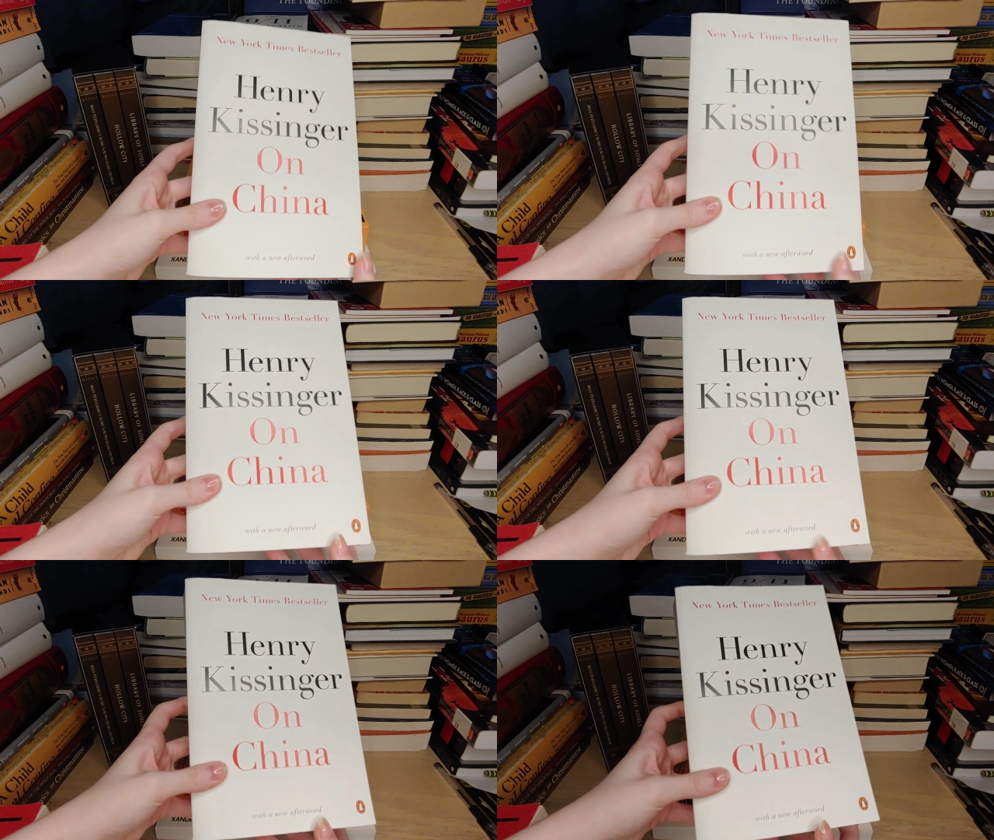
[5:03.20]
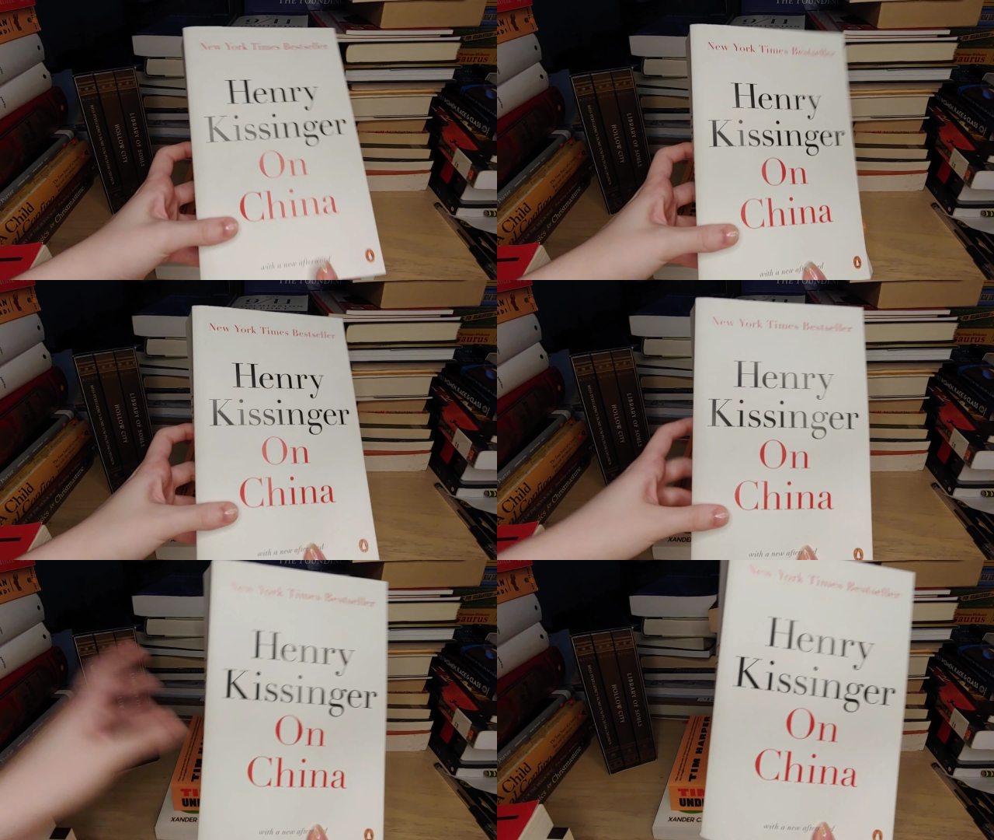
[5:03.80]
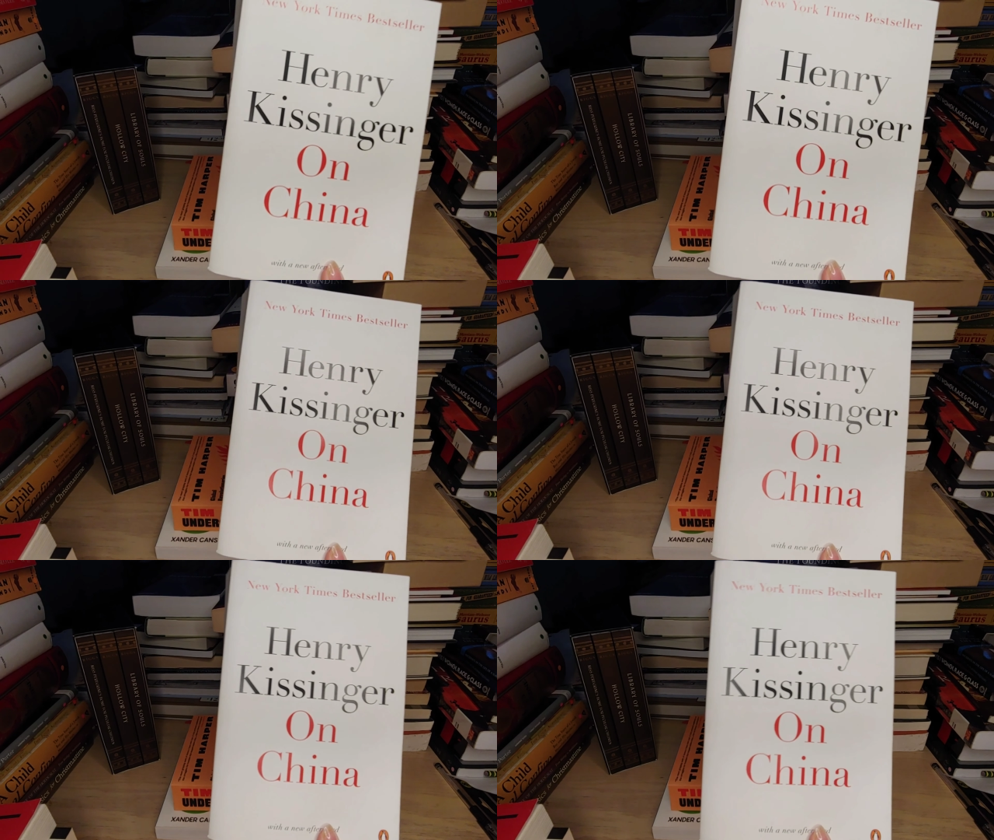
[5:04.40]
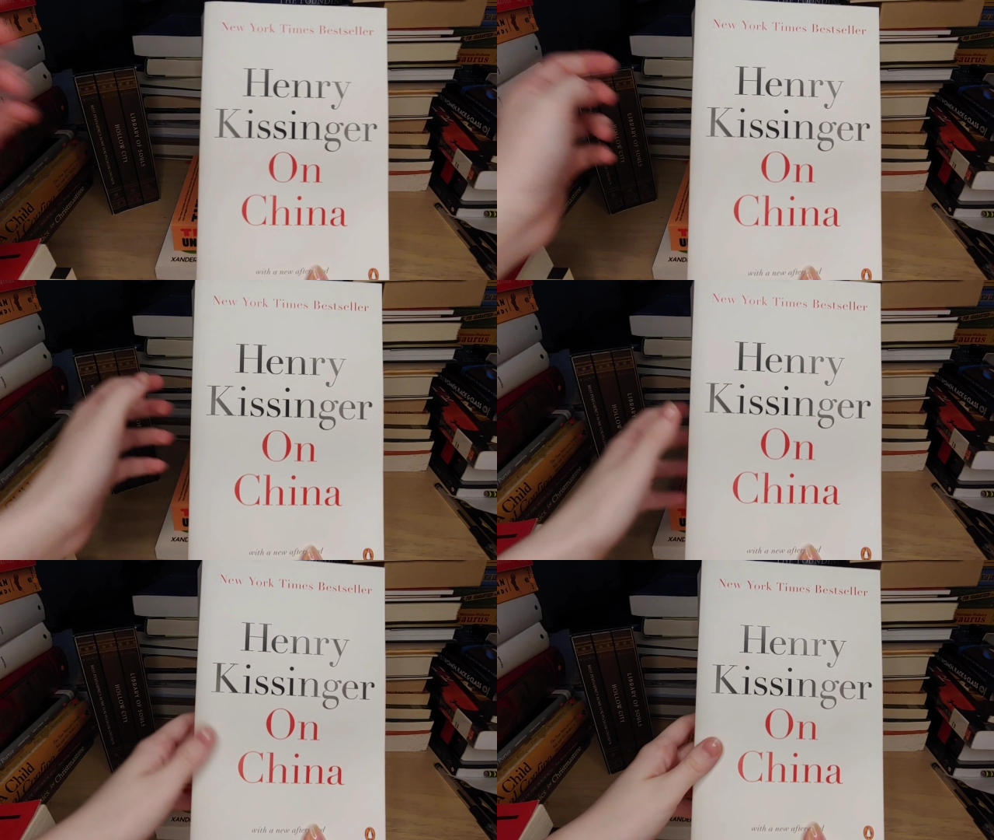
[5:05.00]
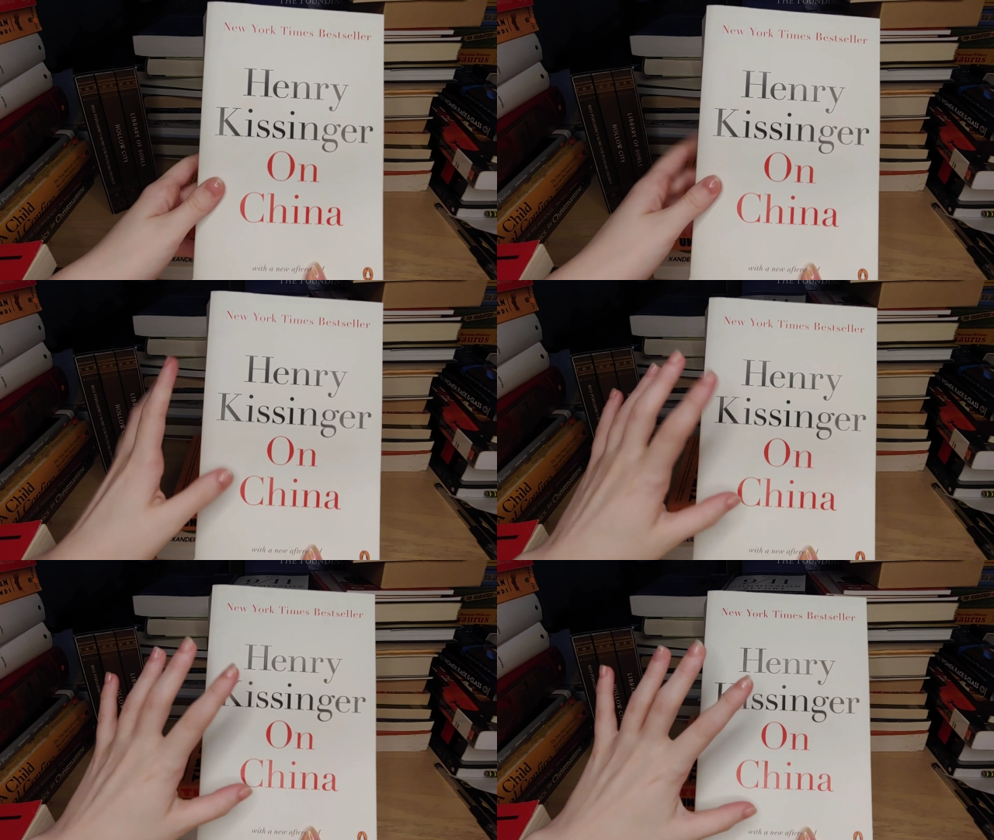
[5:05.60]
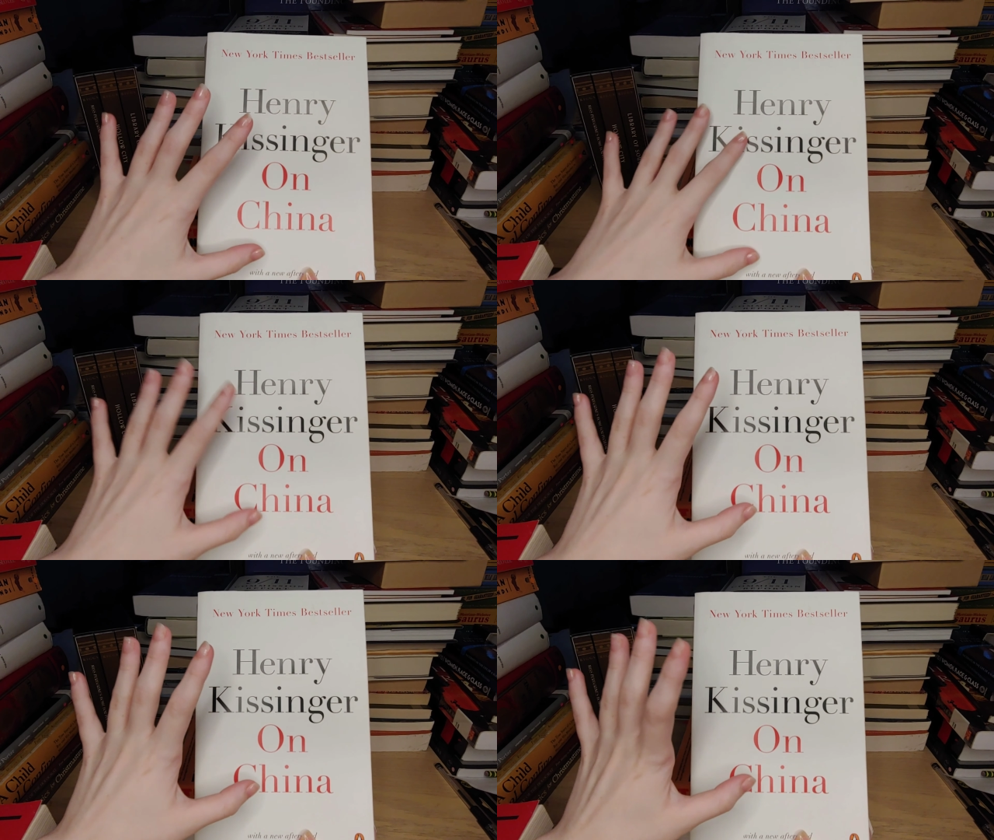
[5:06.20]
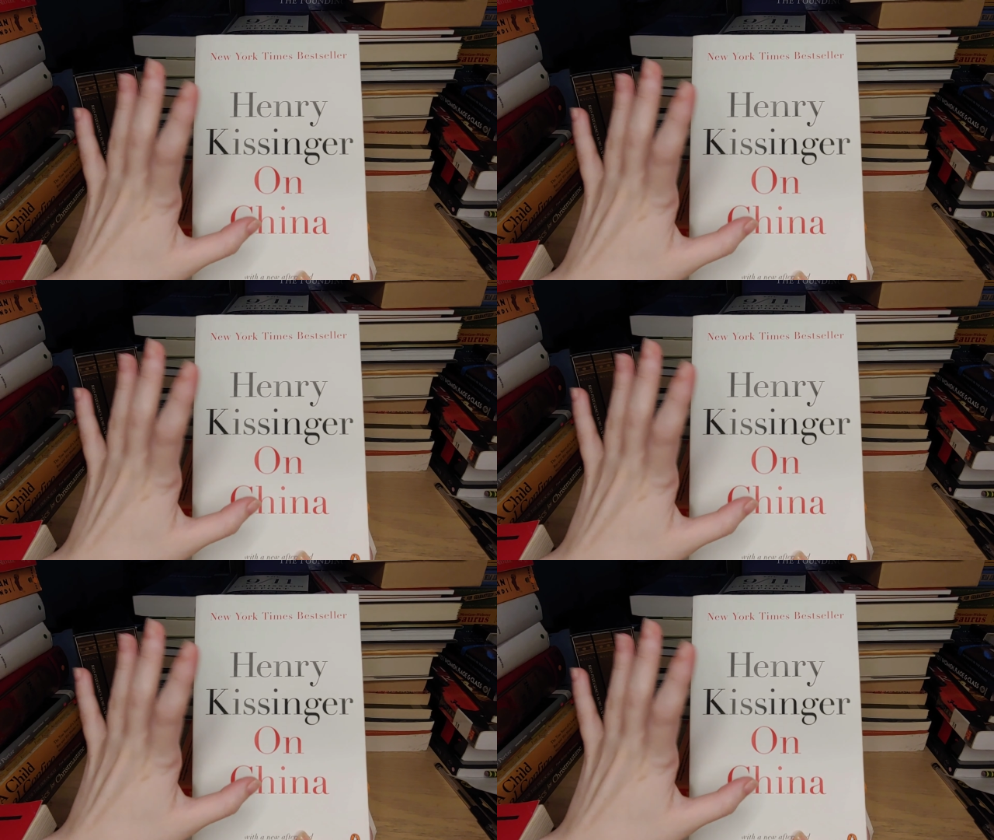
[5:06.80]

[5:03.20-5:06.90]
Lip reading: (no speaker visible)